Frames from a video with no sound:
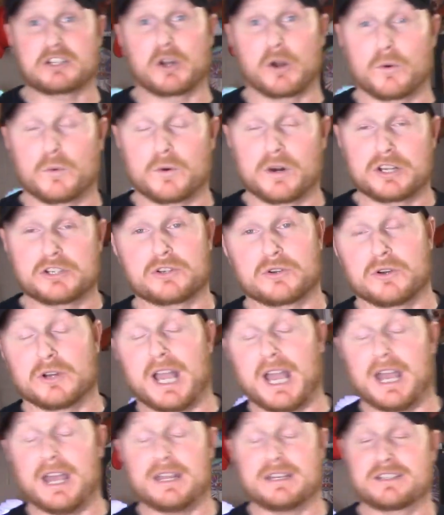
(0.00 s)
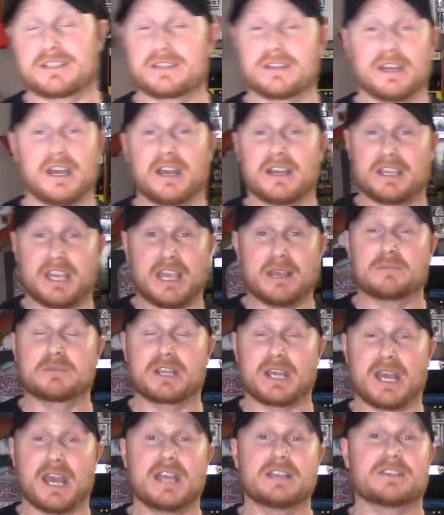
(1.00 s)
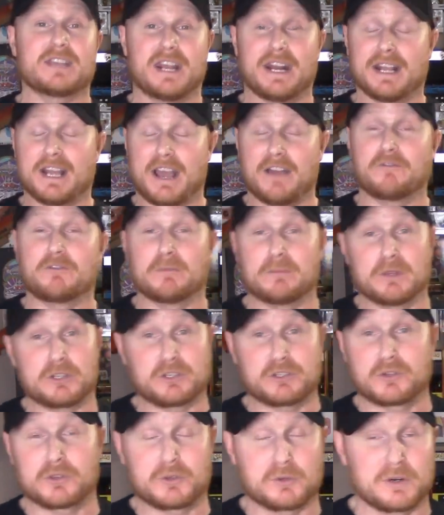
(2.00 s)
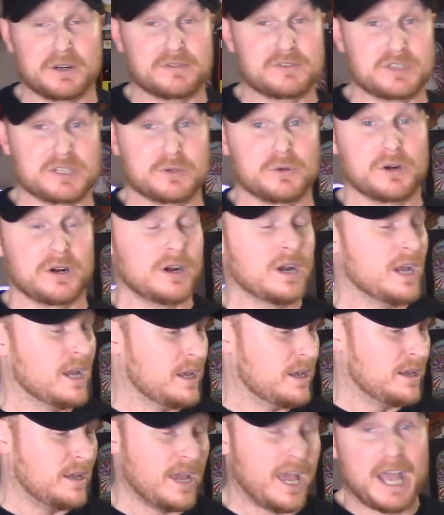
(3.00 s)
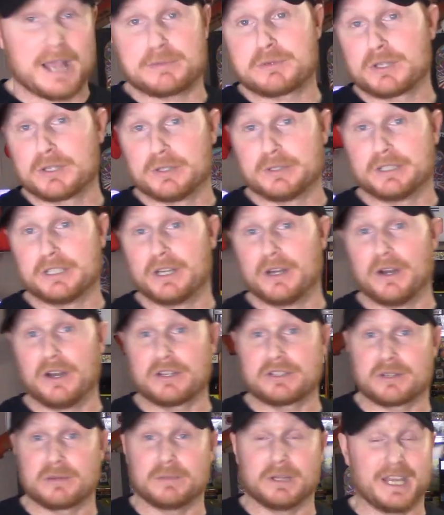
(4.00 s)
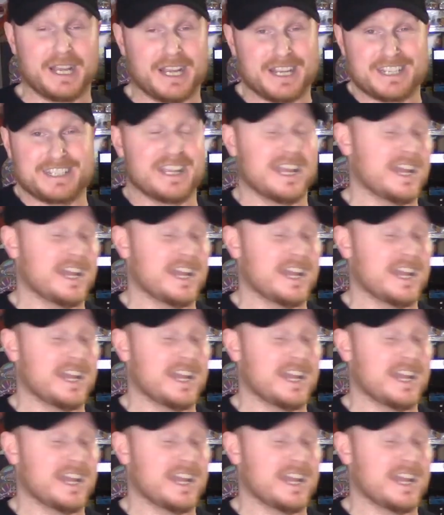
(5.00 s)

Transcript: original games guys that I got from the thrift store. Absolutely awesome. Like I said,